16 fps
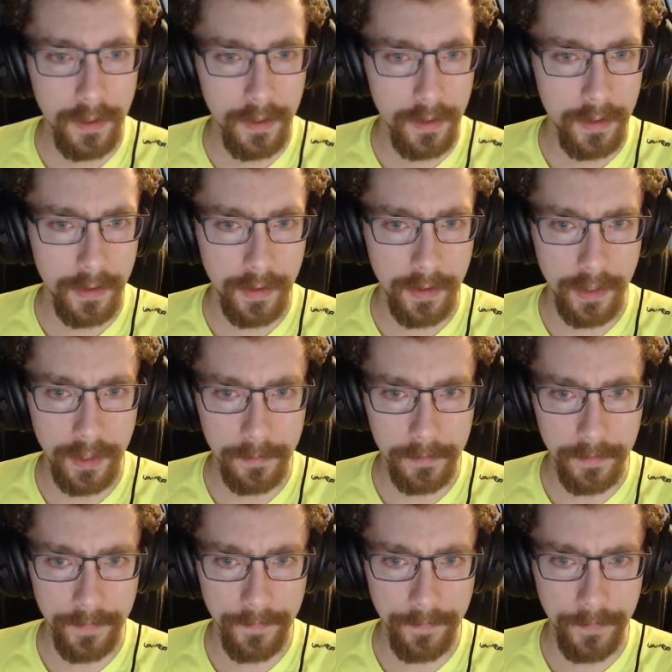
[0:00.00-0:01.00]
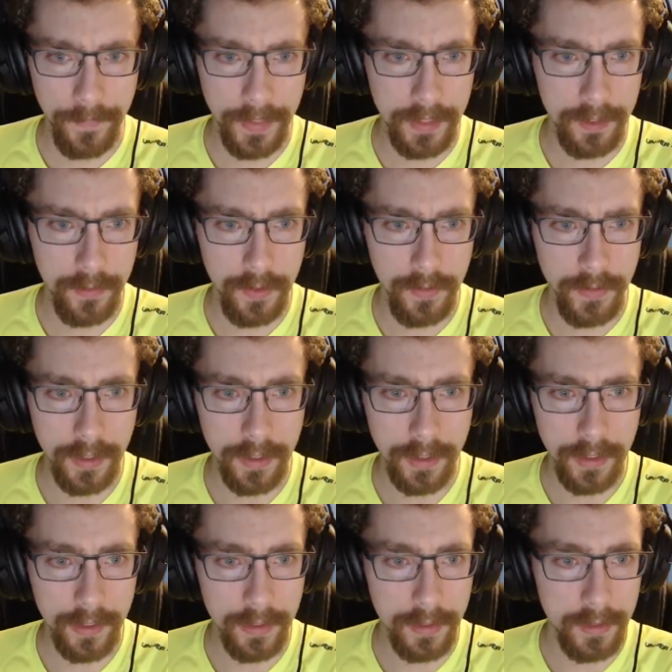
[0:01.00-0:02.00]
All right, let's move on, I
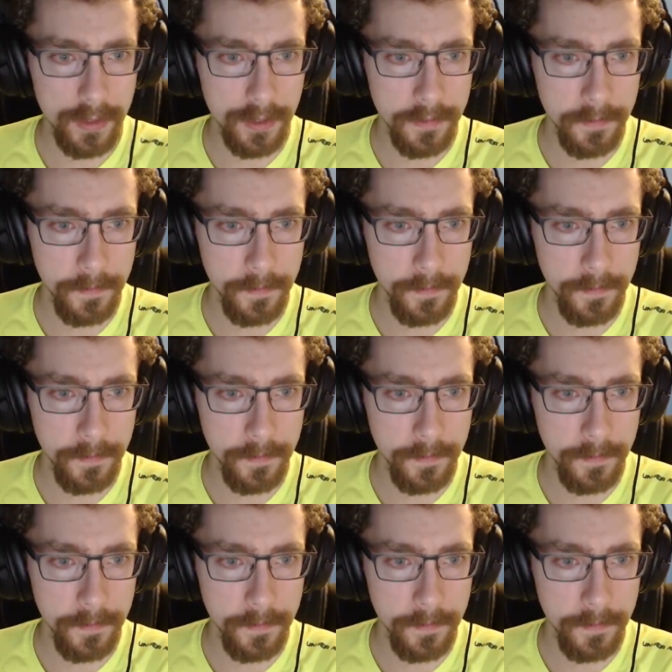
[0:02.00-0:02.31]
guess.